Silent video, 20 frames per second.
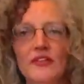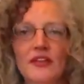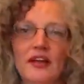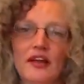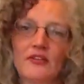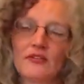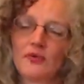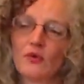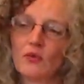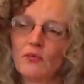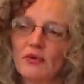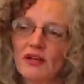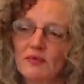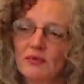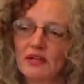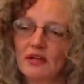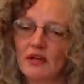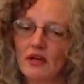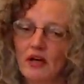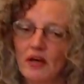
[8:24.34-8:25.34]
thing I thought
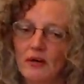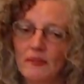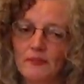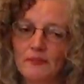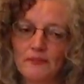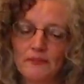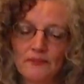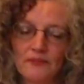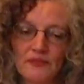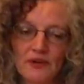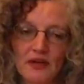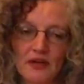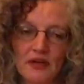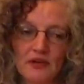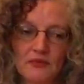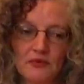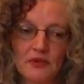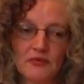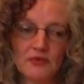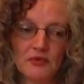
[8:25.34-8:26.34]
maybe,
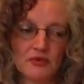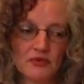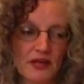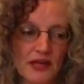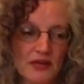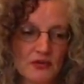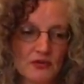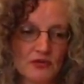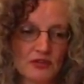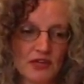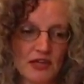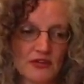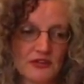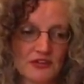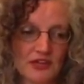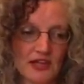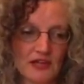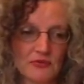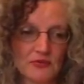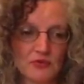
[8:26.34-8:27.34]
if you try to sell
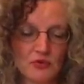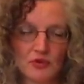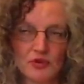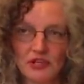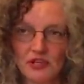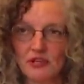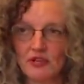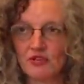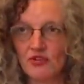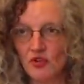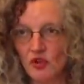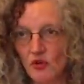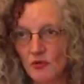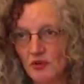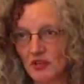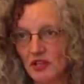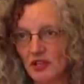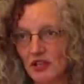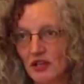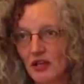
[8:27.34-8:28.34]
Thai food here in
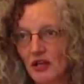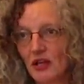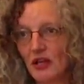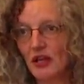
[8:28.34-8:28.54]
Germany,